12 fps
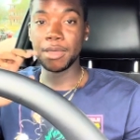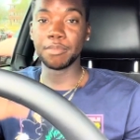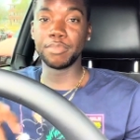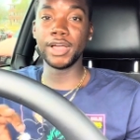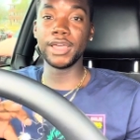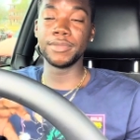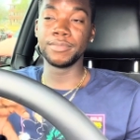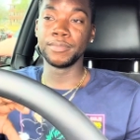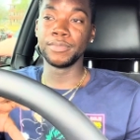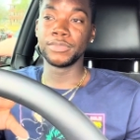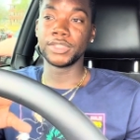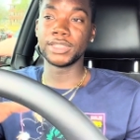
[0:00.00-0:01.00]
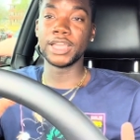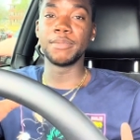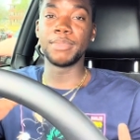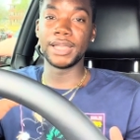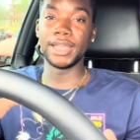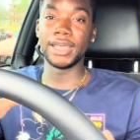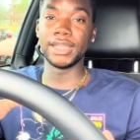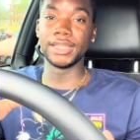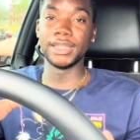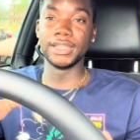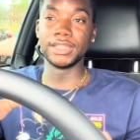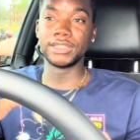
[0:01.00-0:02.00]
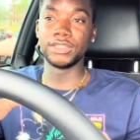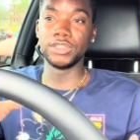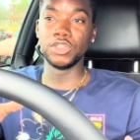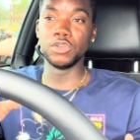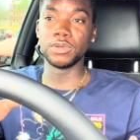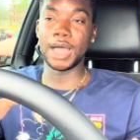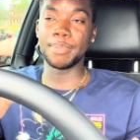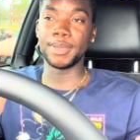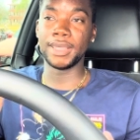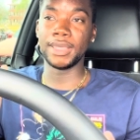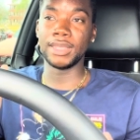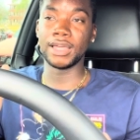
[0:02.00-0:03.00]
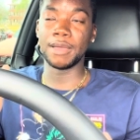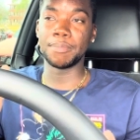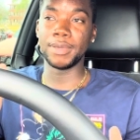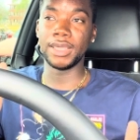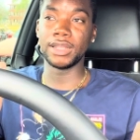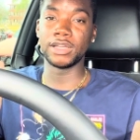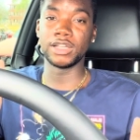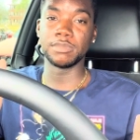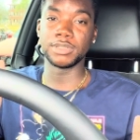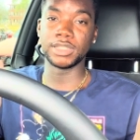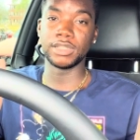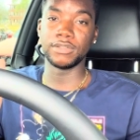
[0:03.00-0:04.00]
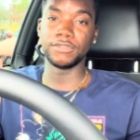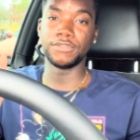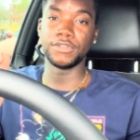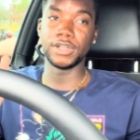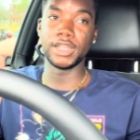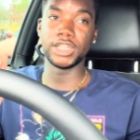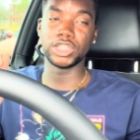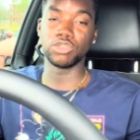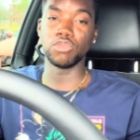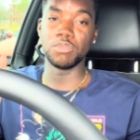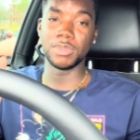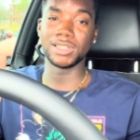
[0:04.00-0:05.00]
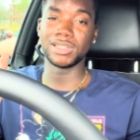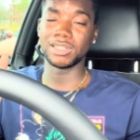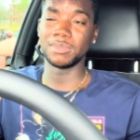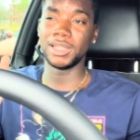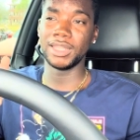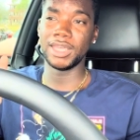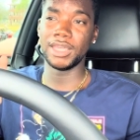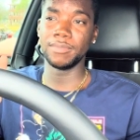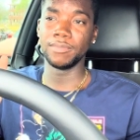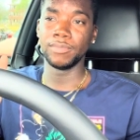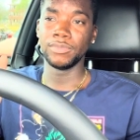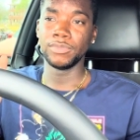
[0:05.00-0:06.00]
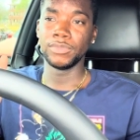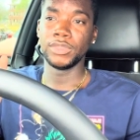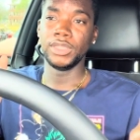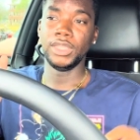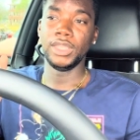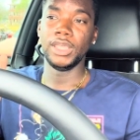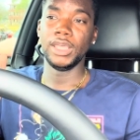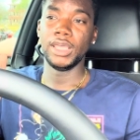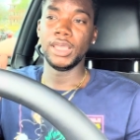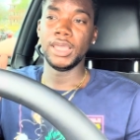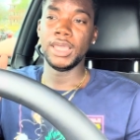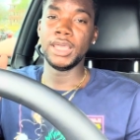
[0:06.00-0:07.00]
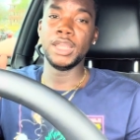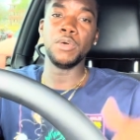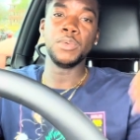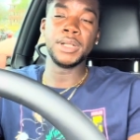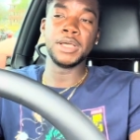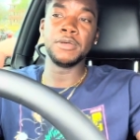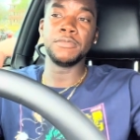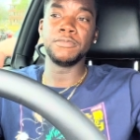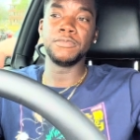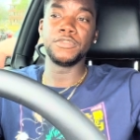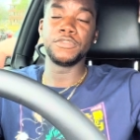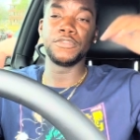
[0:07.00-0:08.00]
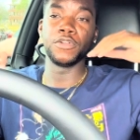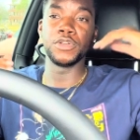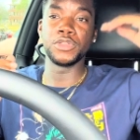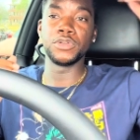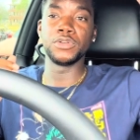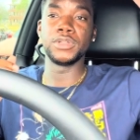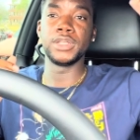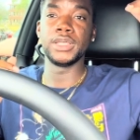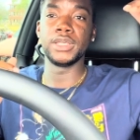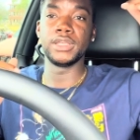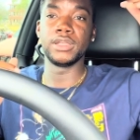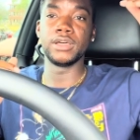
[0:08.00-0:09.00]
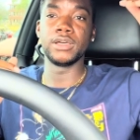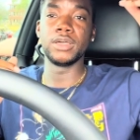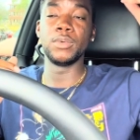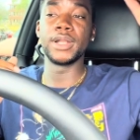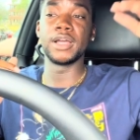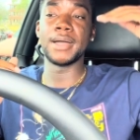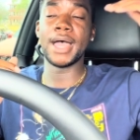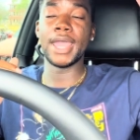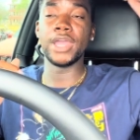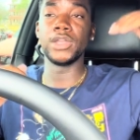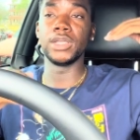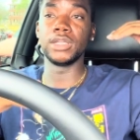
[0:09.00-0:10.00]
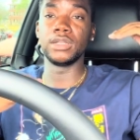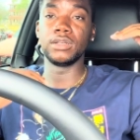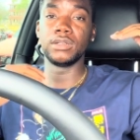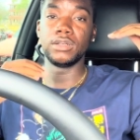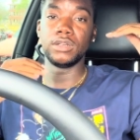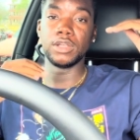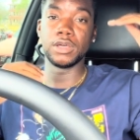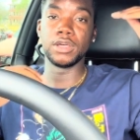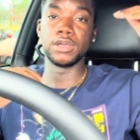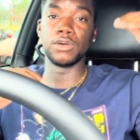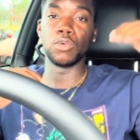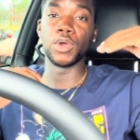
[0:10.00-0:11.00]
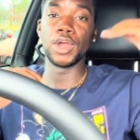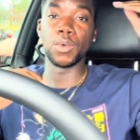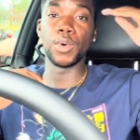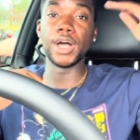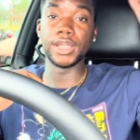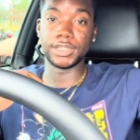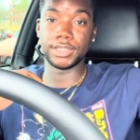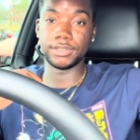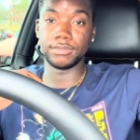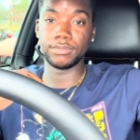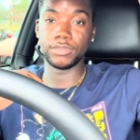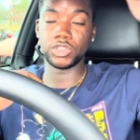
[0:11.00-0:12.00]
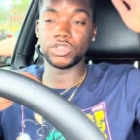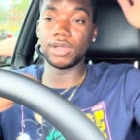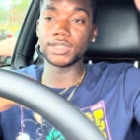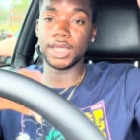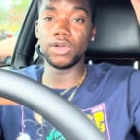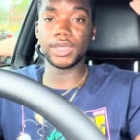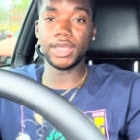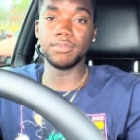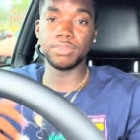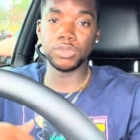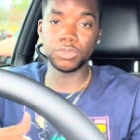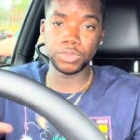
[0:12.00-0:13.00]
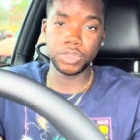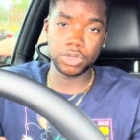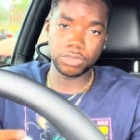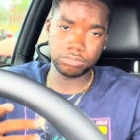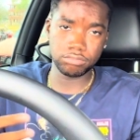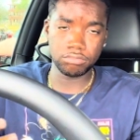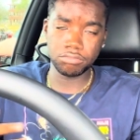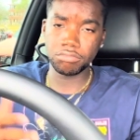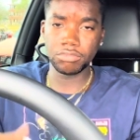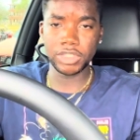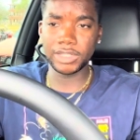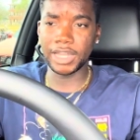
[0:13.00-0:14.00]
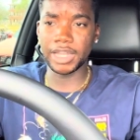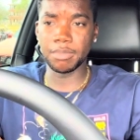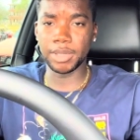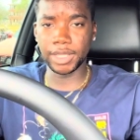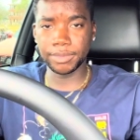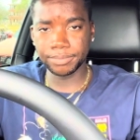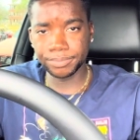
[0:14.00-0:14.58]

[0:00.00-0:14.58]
But the thing about that is, you, I paid, I paid 100% for next three months or something like that, and it went up further than uh, it went up higher than the where it was. So I was like, okay, boom, you know, it's not that bad.